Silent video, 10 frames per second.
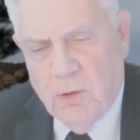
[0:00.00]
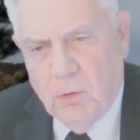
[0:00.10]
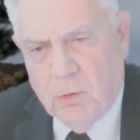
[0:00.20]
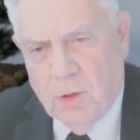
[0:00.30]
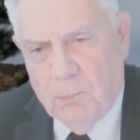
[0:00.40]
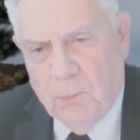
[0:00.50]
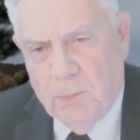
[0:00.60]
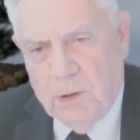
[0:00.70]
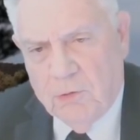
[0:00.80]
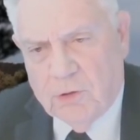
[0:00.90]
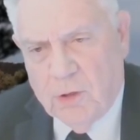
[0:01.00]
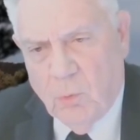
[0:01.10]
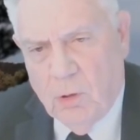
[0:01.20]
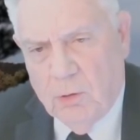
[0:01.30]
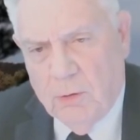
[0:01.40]
who come to me and say,
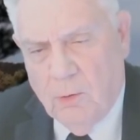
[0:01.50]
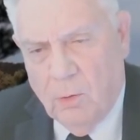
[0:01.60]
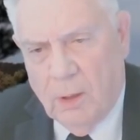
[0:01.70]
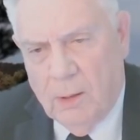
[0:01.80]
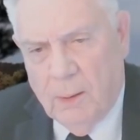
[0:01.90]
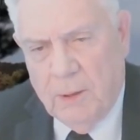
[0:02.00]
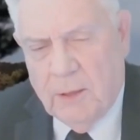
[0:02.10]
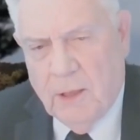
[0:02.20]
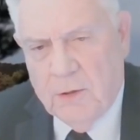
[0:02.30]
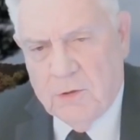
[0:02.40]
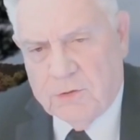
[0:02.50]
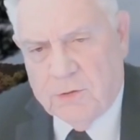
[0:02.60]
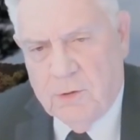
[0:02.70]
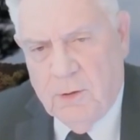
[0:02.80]
well, you know, I, I mean, I just